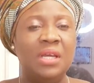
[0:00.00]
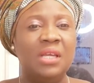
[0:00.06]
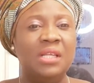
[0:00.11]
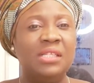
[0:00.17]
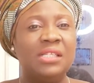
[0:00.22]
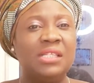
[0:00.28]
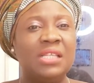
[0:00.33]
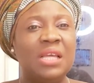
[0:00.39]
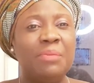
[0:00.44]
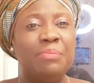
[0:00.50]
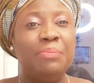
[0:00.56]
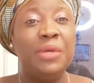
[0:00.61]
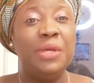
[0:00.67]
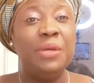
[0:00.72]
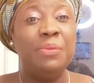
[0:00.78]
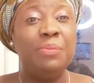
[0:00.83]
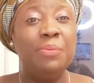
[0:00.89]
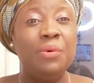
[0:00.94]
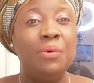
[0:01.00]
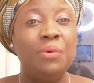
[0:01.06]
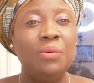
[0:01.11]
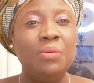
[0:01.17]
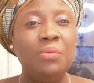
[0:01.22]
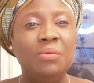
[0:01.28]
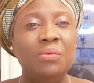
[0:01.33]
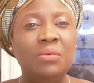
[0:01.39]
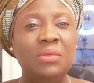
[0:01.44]
Some people,
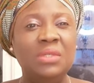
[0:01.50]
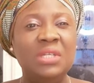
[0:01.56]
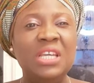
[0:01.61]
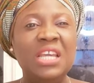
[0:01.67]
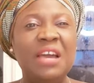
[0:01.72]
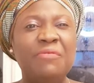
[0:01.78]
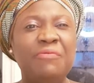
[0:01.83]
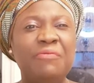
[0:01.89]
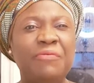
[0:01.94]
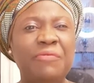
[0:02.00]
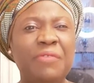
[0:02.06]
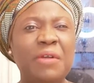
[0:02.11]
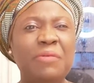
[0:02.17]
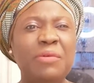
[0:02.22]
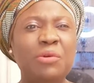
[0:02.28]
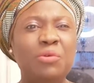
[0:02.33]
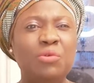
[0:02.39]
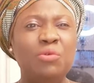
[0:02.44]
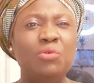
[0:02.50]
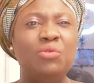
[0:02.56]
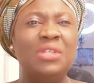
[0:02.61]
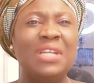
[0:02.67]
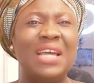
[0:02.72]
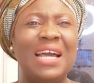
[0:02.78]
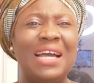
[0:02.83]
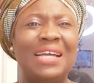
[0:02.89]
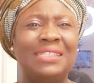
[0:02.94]
they are very good
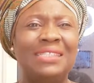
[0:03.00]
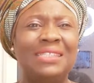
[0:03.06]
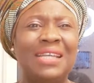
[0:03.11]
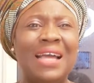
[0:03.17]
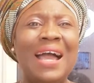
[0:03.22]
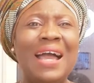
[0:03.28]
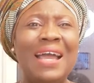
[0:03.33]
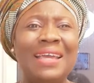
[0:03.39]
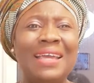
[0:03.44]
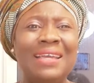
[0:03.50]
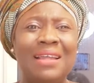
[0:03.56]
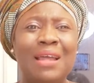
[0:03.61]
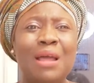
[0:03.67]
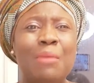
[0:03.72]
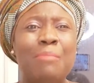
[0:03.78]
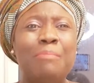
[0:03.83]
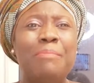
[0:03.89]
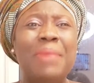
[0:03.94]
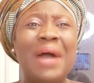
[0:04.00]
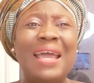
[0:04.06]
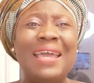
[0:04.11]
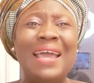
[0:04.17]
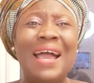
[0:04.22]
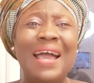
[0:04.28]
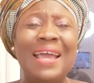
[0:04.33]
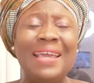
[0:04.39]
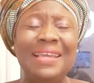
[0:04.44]
at
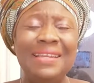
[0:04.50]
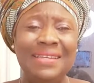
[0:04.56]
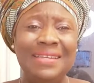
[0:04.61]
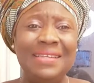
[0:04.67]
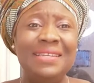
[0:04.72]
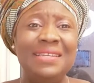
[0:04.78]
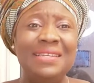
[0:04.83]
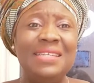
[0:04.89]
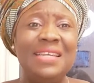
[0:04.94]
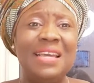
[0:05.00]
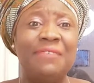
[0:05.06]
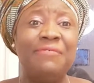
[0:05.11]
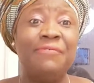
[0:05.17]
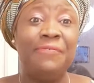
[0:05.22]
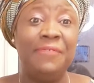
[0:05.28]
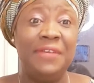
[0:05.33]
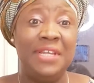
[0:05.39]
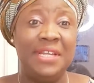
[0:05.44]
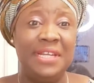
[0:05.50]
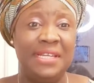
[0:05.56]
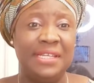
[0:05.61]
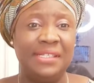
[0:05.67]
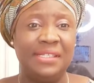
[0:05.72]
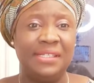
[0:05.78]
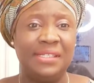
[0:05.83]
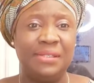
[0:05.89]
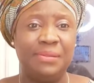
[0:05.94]
hiding their
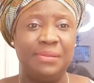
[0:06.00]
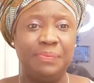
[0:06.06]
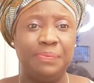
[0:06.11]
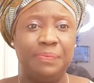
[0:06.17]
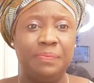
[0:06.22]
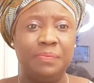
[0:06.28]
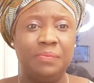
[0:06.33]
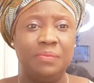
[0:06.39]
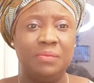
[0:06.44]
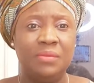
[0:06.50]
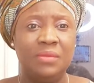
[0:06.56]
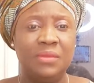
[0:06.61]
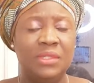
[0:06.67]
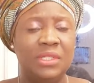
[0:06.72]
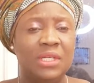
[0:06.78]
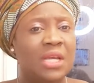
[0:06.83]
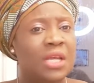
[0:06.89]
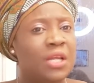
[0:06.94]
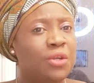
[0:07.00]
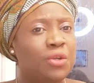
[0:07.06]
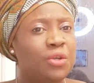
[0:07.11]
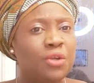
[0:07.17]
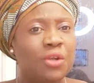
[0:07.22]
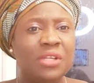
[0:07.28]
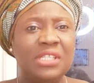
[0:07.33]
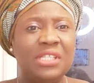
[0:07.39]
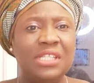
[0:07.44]
feelings.
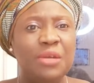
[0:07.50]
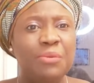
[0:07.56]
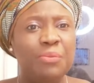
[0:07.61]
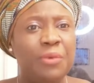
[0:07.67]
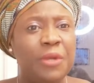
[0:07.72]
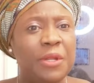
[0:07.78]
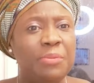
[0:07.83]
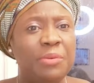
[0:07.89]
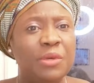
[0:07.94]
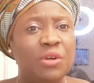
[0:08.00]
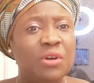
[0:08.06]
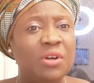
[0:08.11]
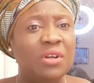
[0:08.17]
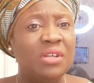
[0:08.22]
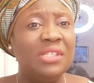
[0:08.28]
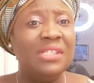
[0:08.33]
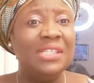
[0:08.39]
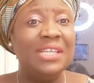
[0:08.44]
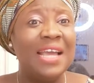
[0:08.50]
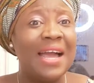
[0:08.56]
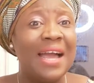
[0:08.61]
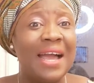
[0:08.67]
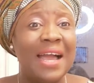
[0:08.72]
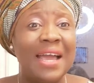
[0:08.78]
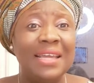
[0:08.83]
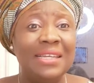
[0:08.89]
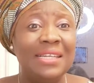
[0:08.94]
Not simply because they are
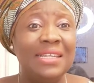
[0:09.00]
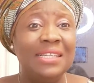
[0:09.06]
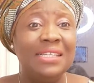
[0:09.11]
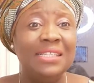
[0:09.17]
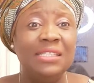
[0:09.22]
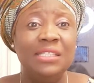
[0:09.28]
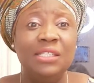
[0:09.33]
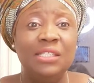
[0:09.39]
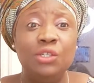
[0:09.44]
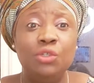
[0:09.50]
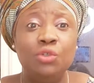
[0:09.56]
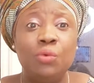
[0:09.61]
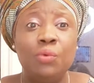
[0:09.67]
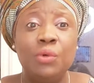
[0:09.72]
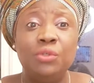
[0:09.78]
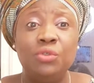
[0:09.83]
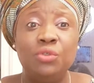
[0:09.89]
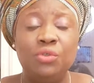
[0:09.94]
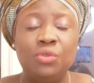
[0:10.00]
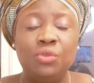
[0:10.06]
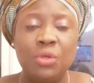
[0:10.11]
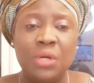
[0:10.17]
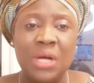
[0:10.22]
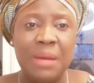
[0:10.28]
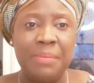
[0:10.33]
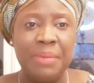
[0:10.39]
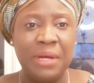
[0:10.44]
hiding it, they don't want to talk
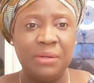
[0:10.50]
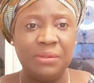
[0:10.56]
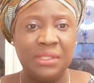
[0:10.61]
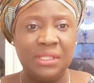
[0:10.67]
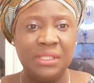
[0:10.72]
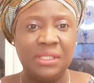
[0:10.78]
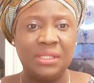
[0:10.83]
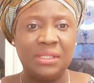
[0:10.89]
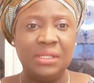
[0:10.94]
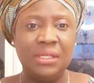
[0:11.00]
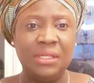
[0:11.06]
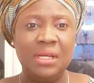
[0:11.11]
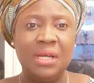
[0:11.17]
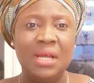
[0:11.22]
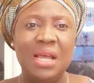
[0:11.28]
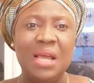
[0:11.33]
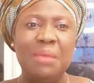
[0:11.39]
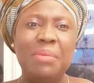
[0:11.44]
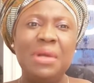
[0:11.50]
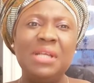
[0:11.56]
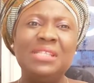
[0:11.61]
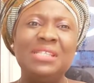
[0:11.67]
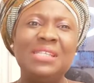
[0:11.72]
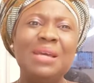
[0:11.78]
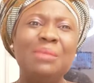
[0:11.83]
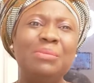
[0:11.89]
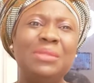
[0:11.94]
about it. But
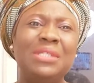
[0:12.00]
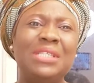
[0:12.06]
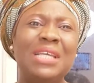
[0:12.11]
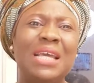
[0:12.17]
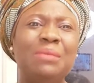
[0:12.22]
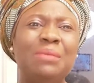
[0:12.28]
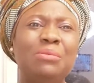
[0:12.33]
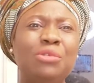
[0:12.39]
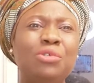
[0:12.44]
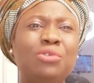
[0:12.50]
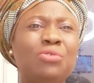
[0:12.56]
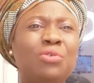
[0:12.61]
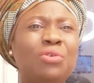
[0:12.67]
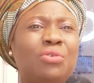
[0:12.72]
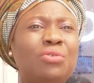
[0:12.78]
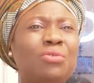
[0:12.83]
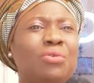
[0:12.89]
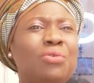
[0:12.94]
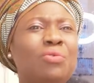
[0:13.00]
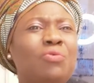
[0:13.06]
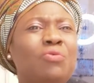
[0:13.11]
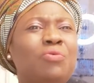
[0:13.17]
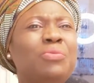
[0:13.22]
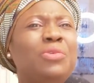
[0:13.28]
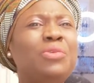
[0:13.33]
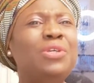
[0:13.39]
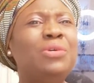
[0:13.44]
sometimes you don't know
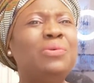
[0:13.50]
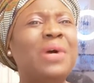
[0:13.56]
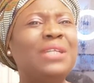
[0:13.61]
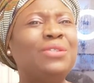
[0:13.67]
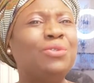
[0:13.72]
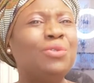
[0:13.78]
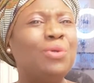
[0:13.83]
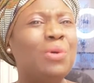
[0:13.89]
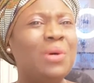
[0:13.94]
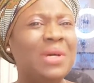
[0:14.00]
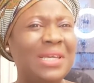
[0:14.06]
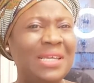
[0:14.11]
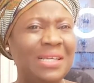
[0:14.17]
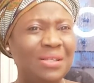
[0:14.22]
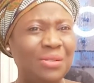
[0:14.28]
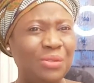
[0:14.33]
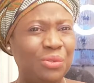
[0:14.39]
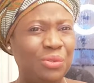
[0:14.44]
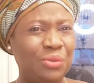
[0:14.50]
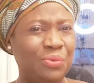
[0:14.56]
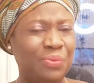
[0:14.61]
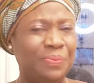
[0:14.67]
whom you are talking to.